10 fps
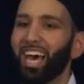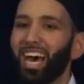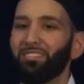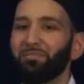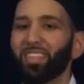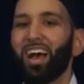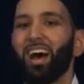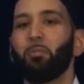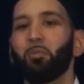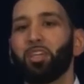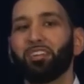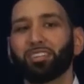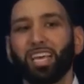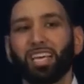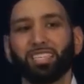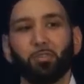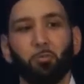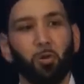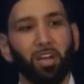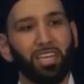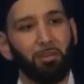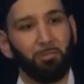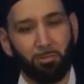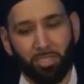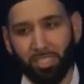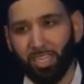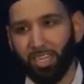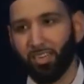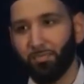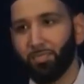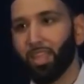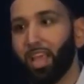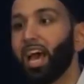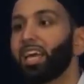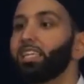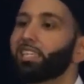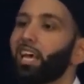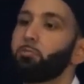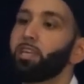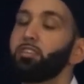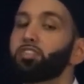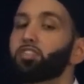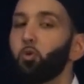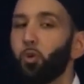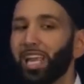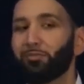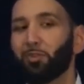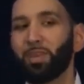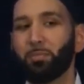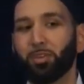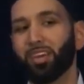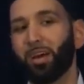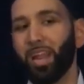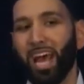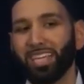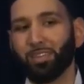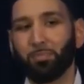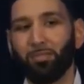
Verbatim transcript: that, Abu Dhar says, One day we were sitting and he said, We used to wait for people to come and ask the